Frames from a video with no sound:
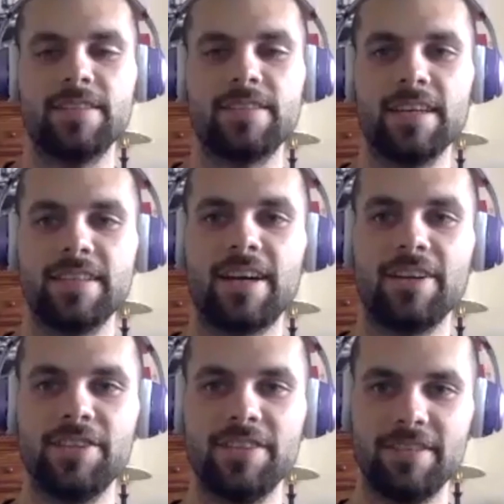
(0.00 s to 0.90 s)

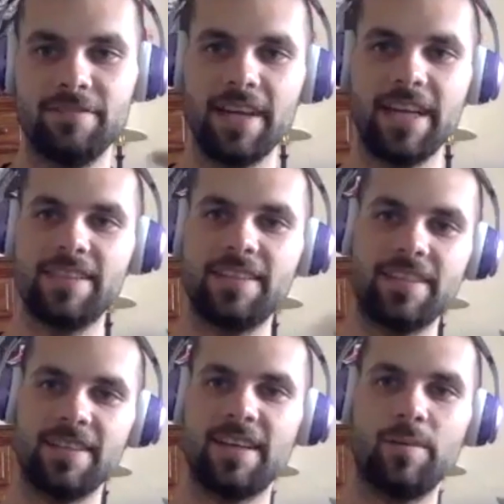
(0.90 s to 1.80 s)
technology is
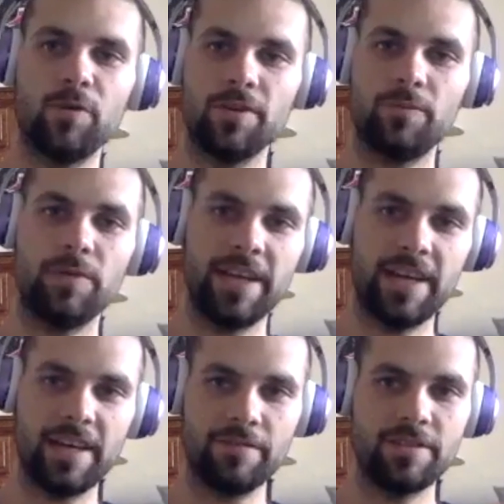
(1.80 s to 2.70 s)
advancing a lot more than we
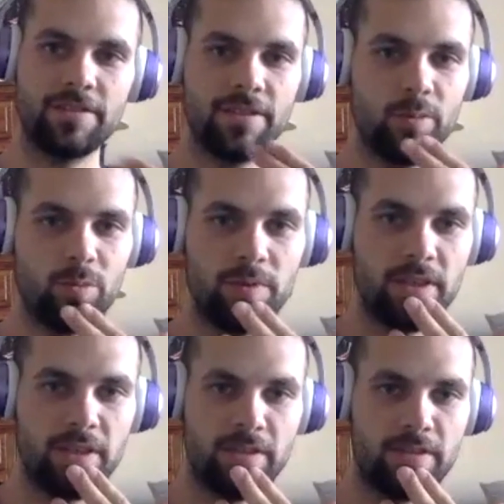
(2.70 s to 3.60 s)
have as human
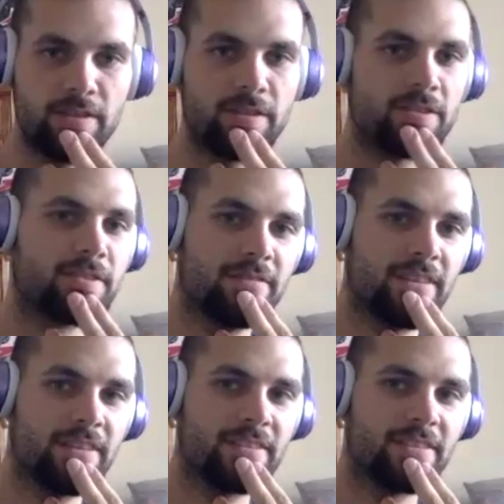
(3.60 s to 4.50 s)
beings,
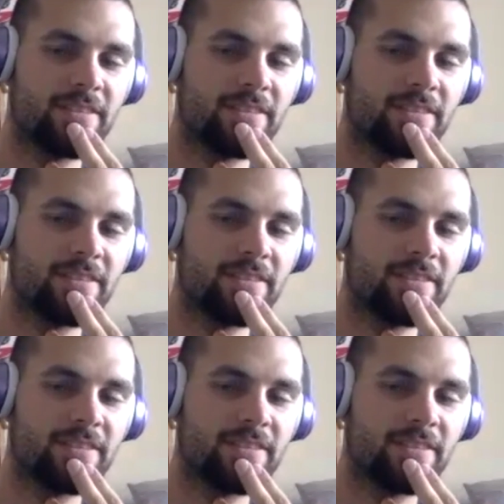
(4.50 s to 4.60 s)
and it's just